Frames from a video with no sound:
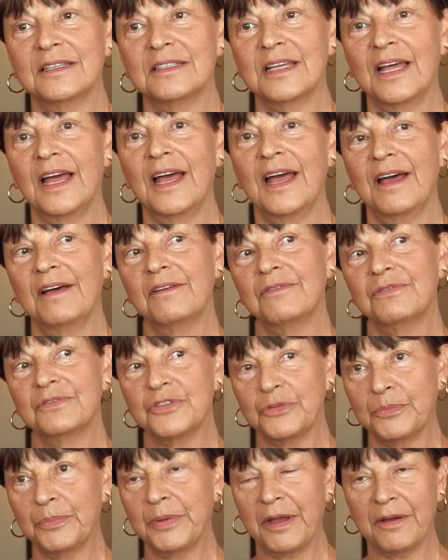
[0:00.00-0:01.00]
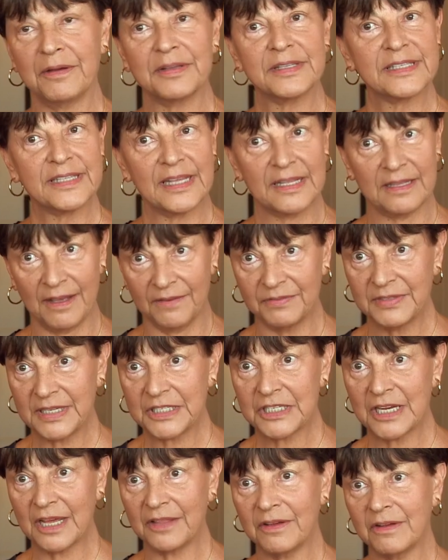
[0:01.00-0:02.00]
to have two parents that loved
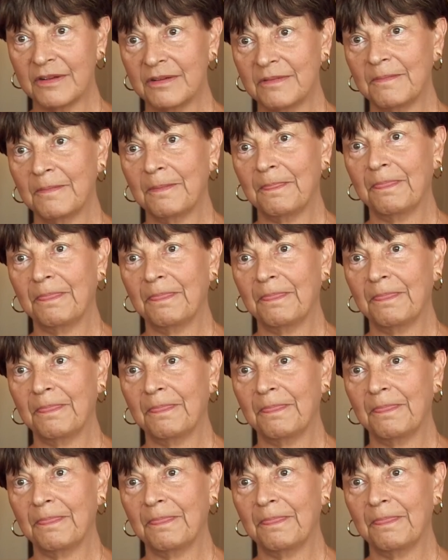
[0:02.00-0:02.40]
each other,